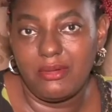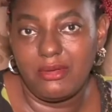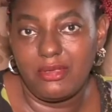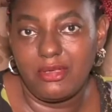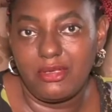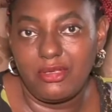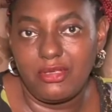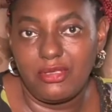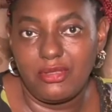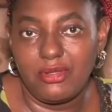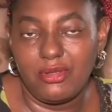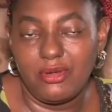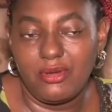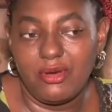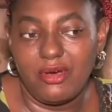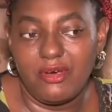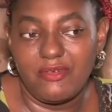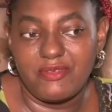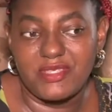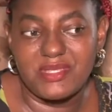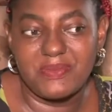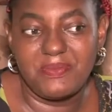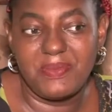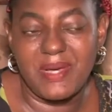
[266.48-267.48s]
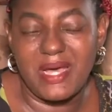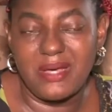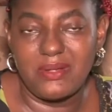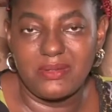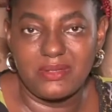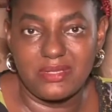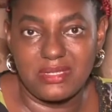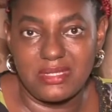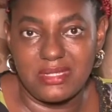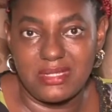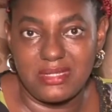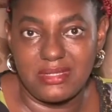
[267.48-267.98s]
you know, of
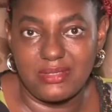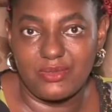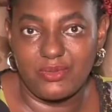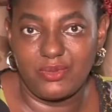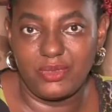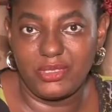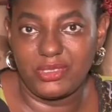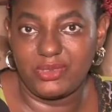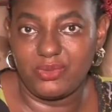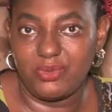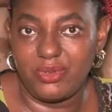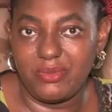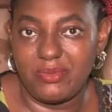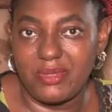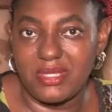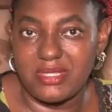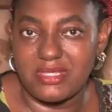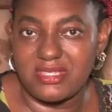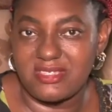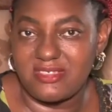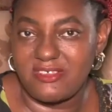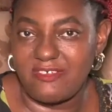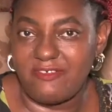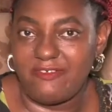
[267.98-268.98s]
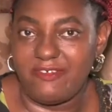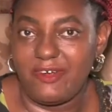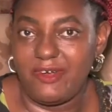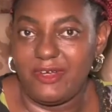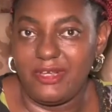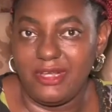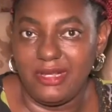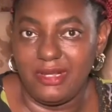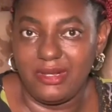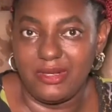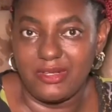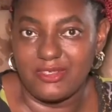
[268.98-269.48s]
spouses, which women suffer
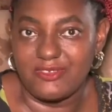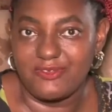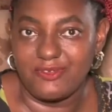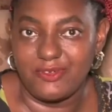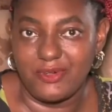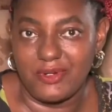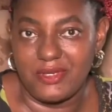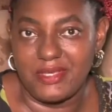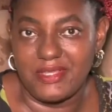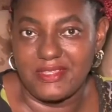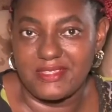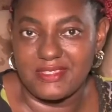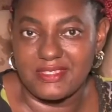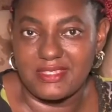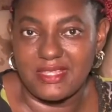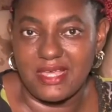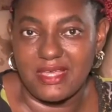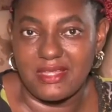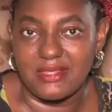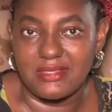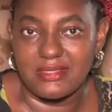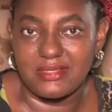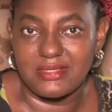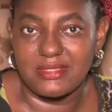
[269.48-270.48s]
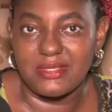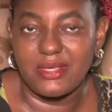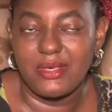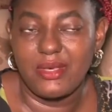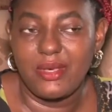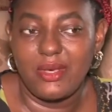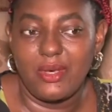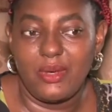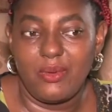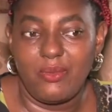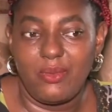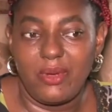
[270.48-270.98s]
a lot, for instance.
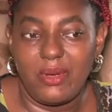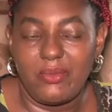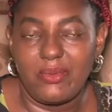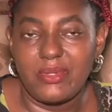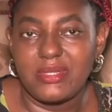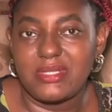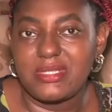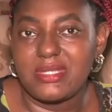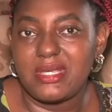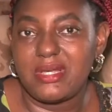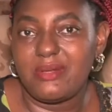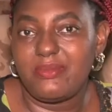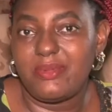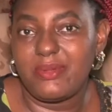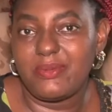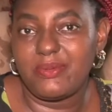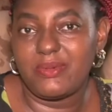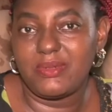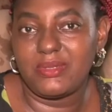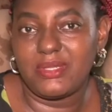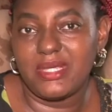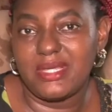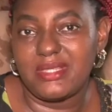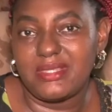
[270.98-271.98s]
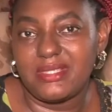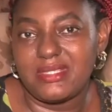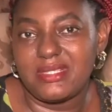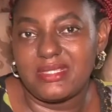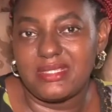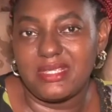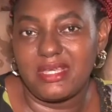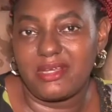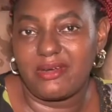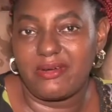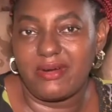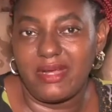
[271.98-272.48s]
When we tell people that this
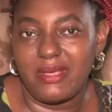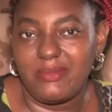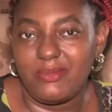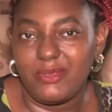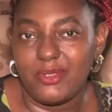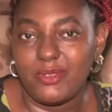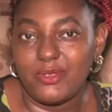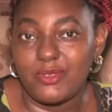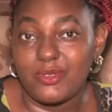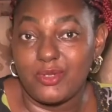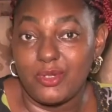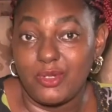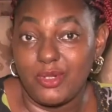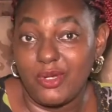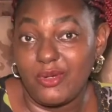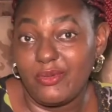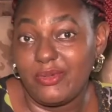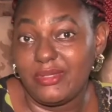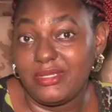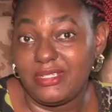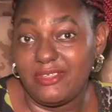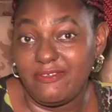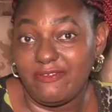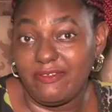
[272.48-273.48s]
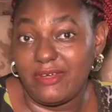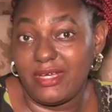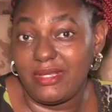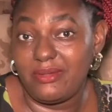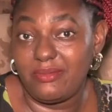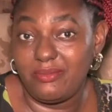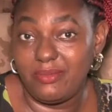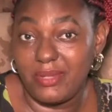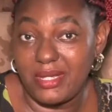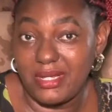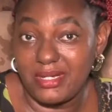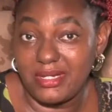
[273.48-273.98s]
is a crime known to law with
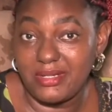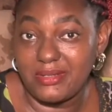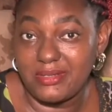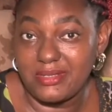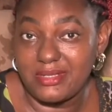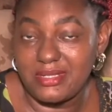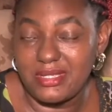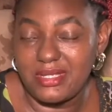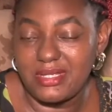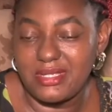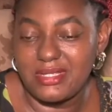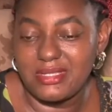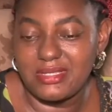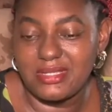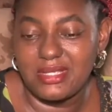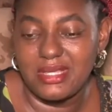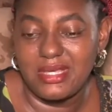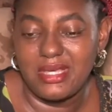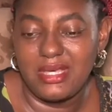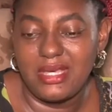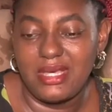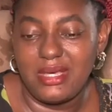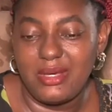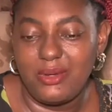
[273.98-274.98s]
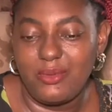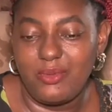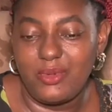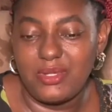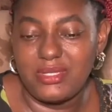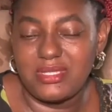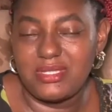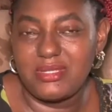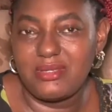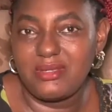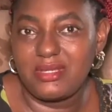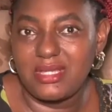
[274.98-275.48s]
defined penalties, we
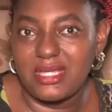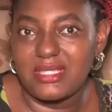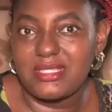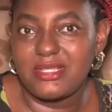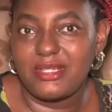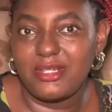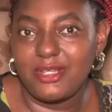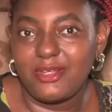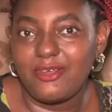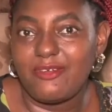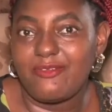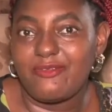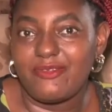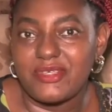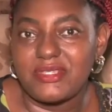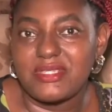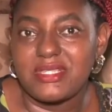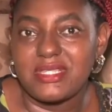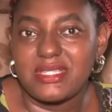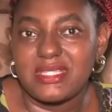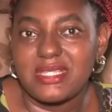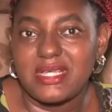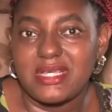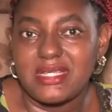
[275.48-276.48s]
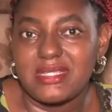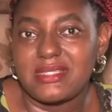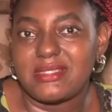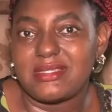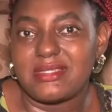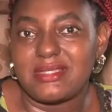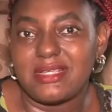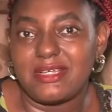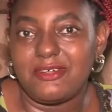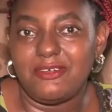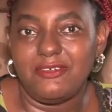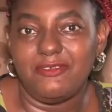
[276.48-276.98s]
still get a lot of
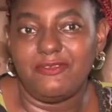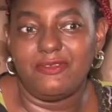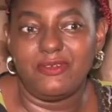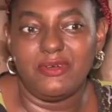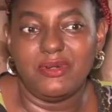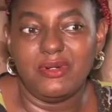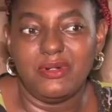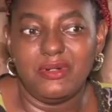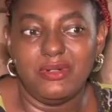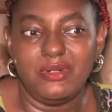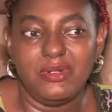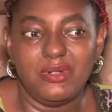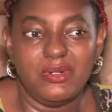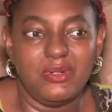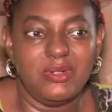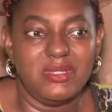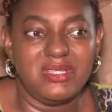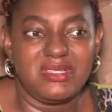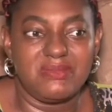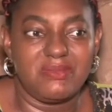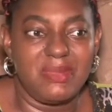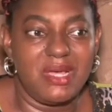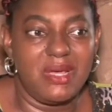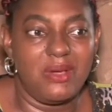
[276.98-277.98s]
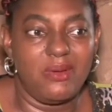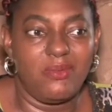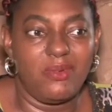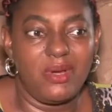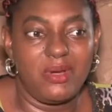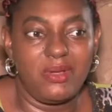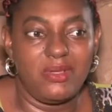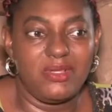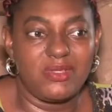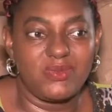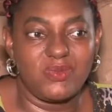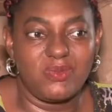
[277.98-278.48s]
resistance of, oh no, it's
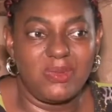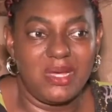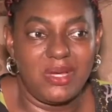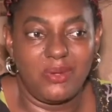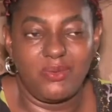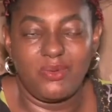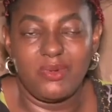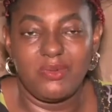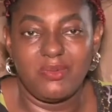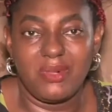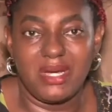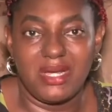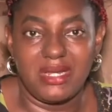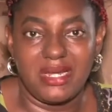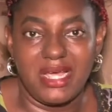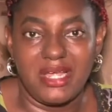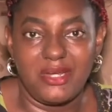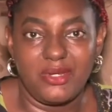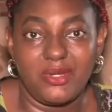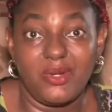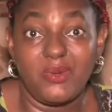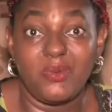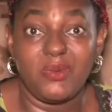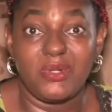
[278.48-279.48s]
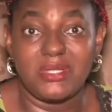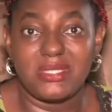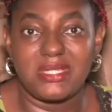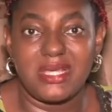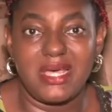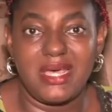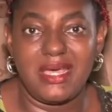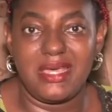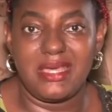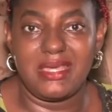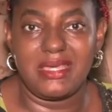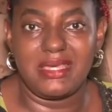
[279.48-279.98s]
my woman, I don't want
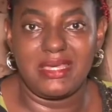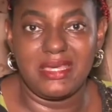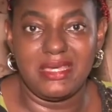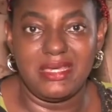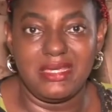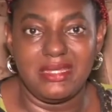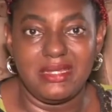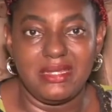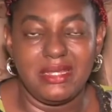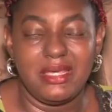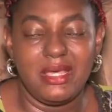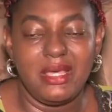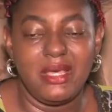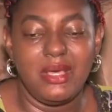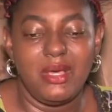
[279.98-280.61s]
her again.